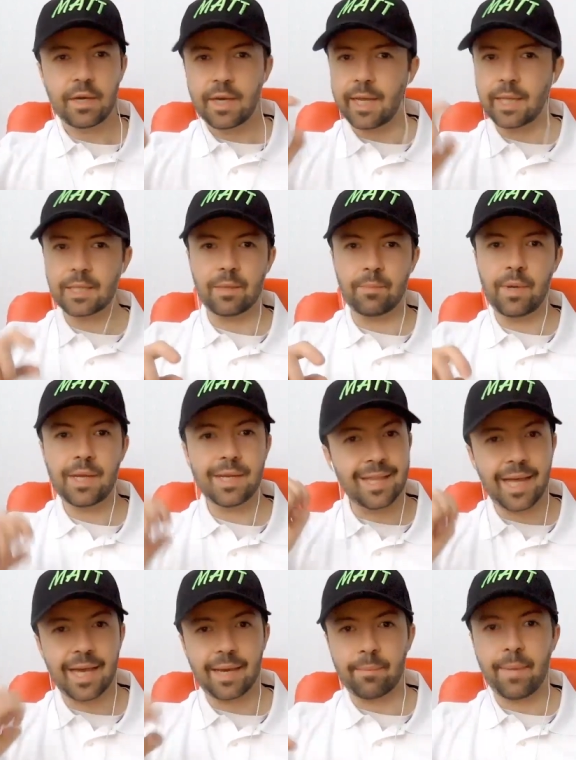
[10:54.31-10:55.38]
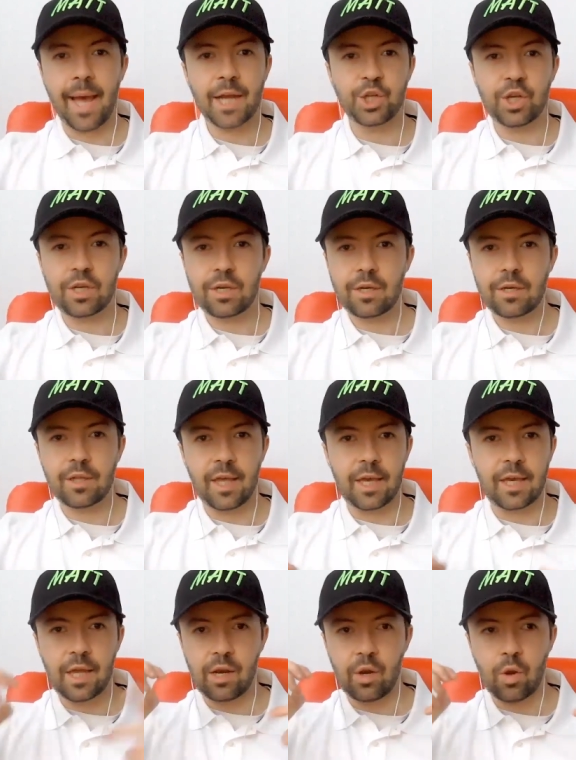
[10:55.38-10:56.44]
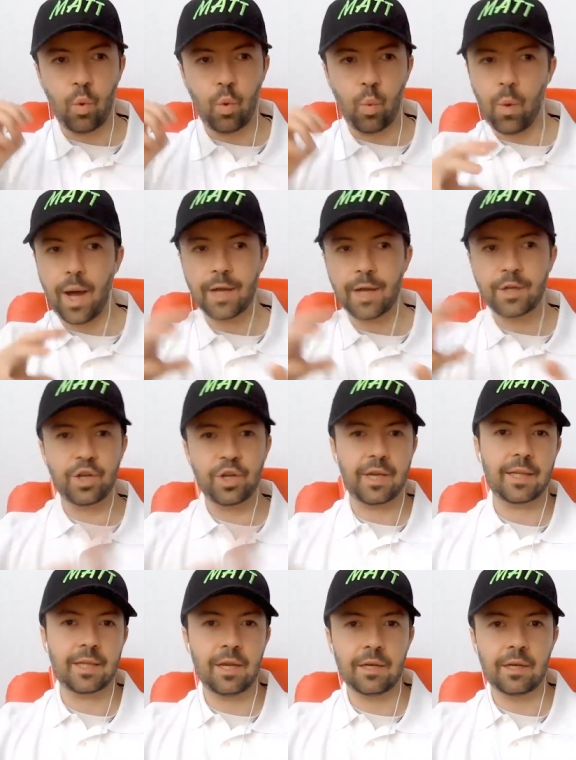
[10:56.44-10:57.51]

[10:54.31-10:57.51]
hit submit, and like magic, they can watch it get done.